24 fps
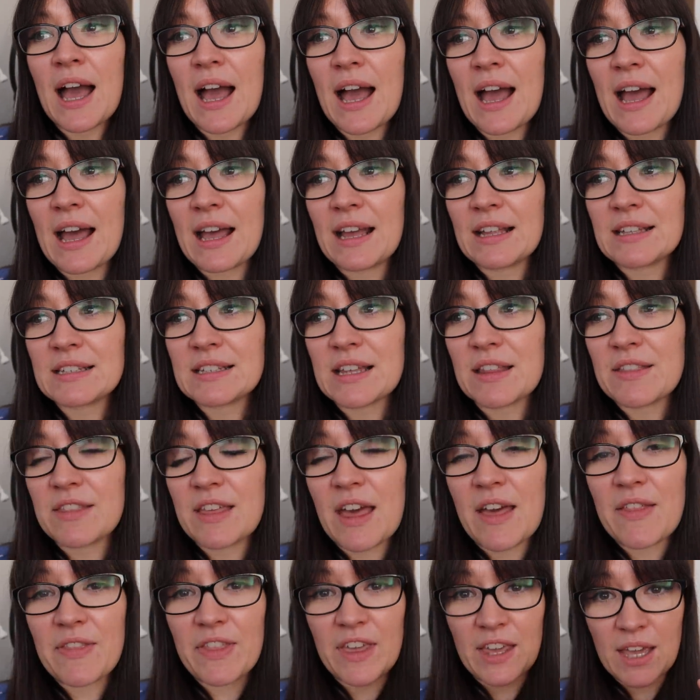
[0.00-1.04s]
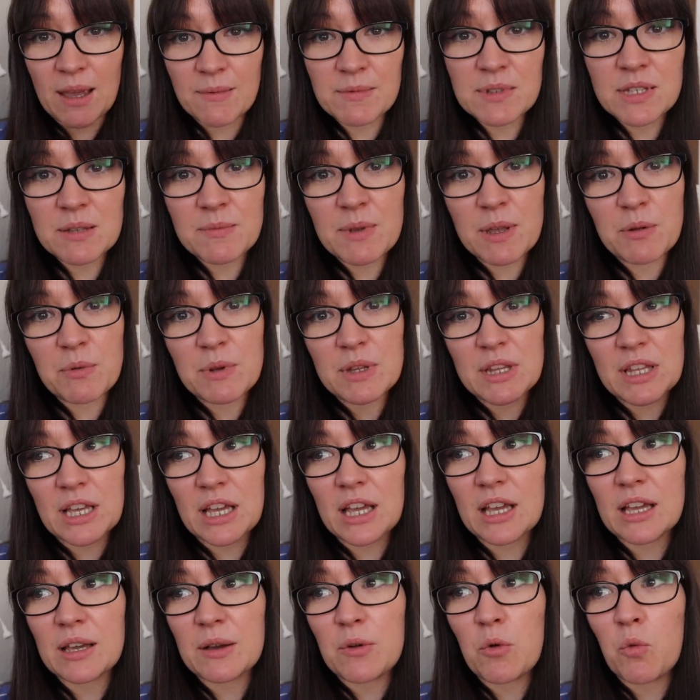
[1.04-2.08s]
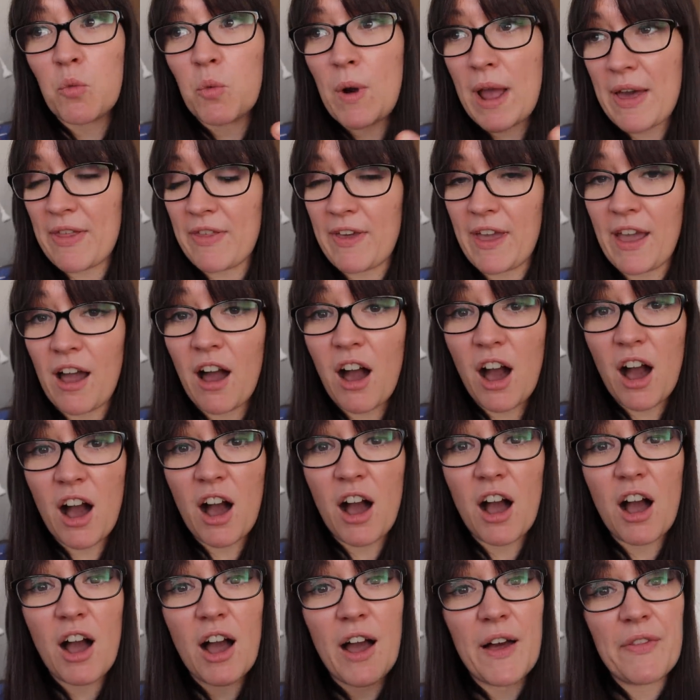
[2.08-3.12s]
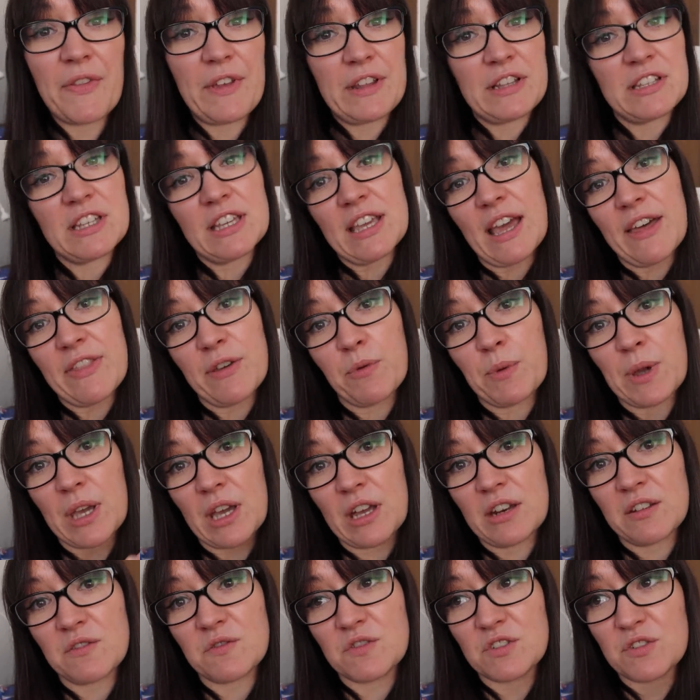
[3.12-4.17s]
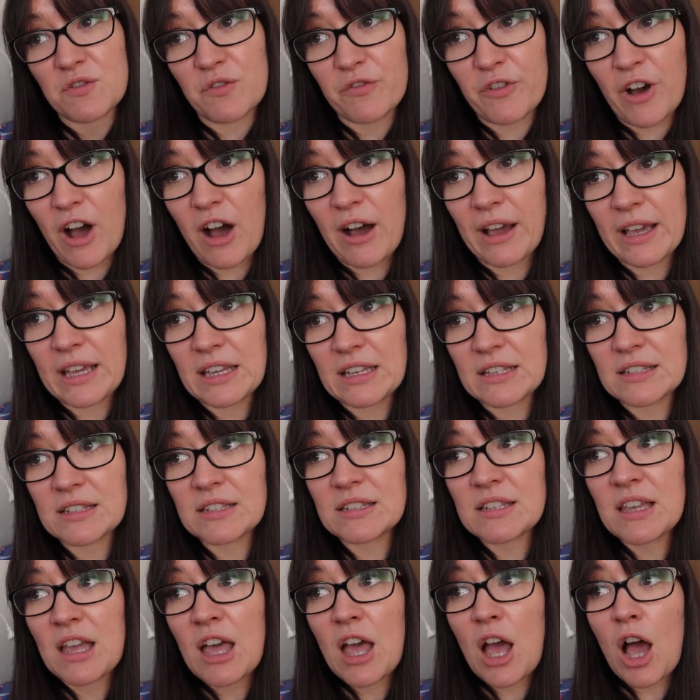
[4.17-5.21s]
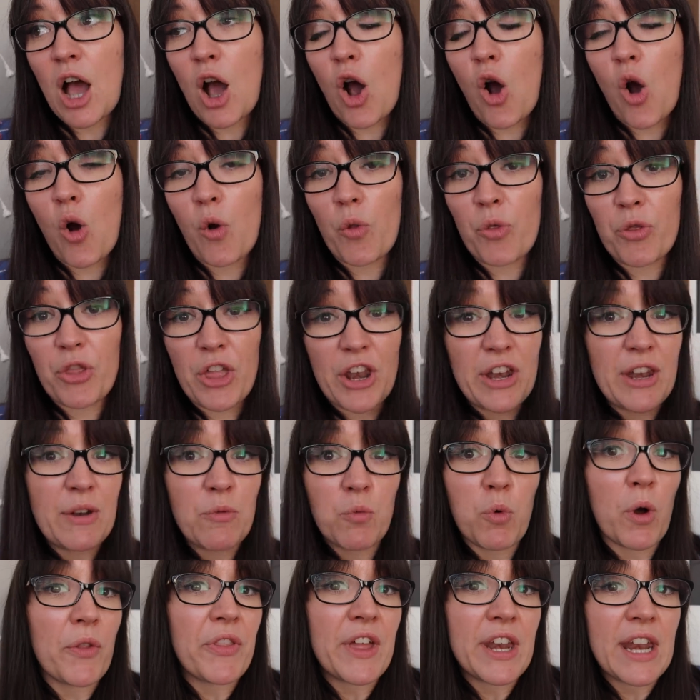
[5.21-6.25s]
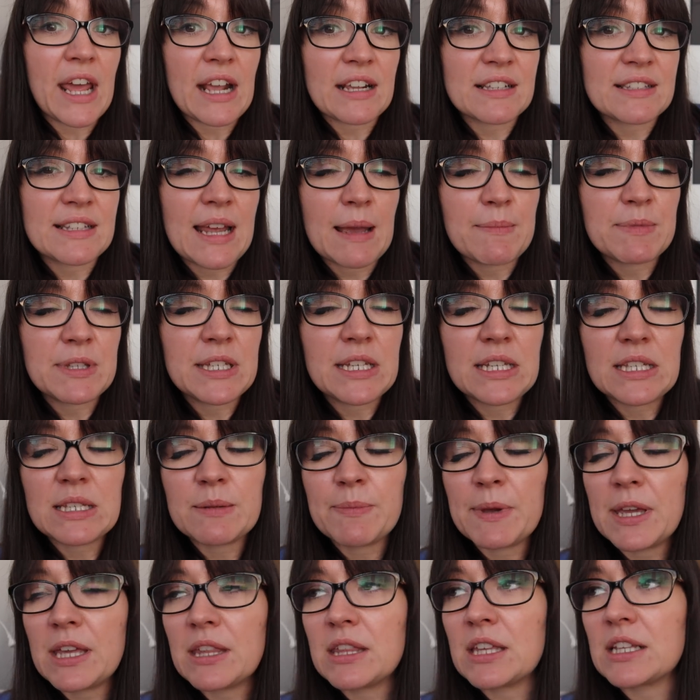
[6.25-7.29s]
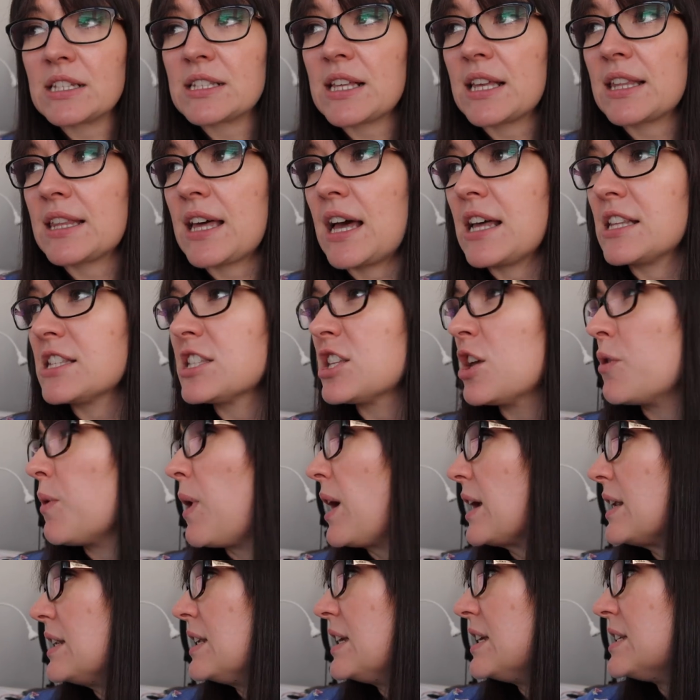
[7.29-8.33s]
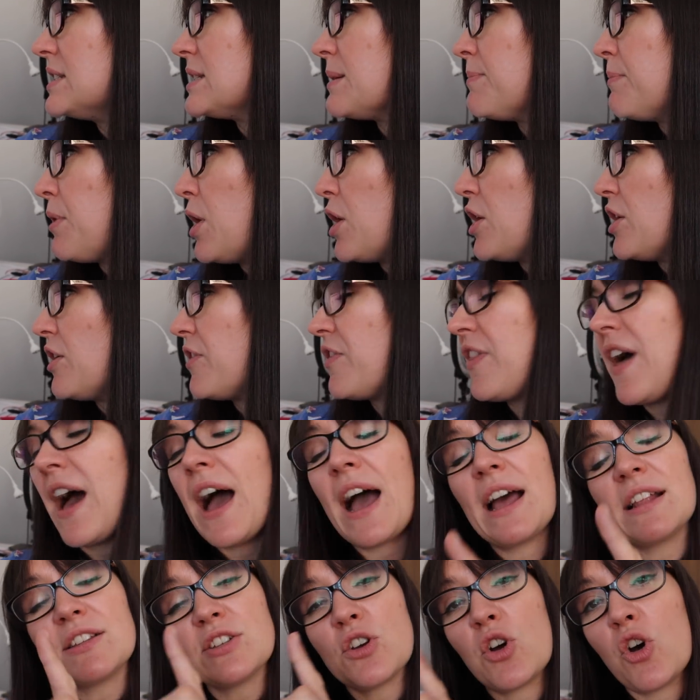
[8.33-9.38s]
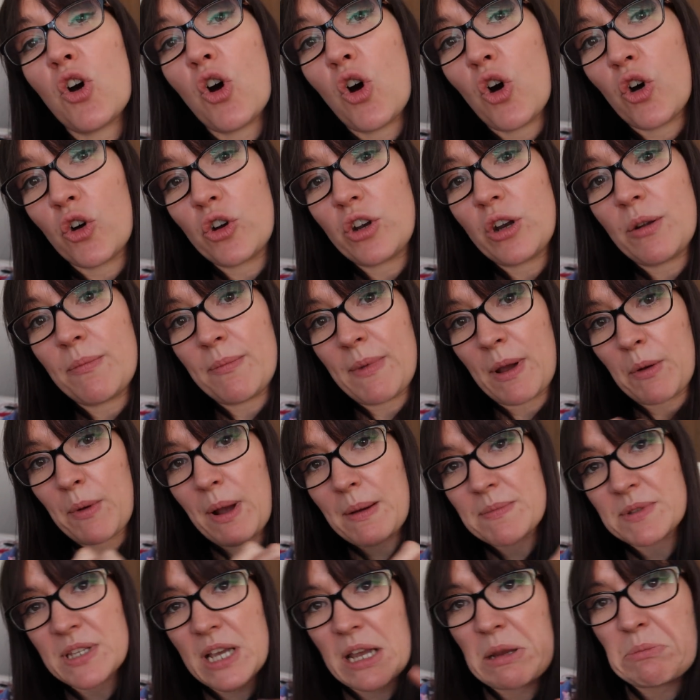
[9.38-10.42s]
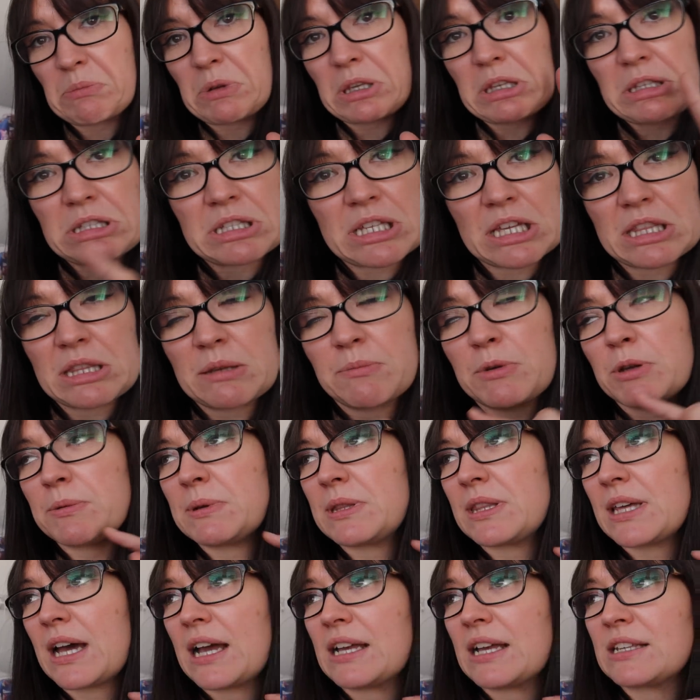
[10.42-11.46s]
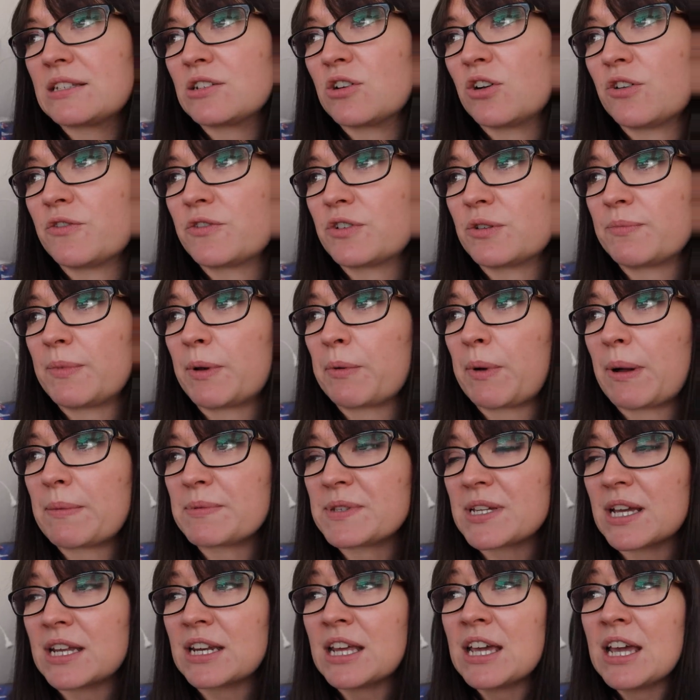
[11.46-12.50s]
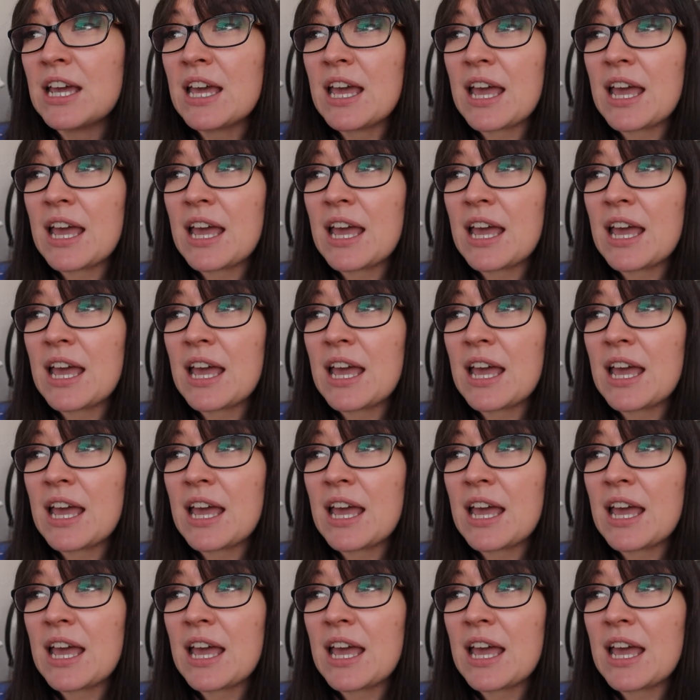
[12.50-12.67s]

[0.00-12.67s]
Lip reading: and then they come to me with like where they are, and then together we kind of divide what their next steps need to be, things like that. So I need to put that on my website, because at the moment that isn't offered on my website.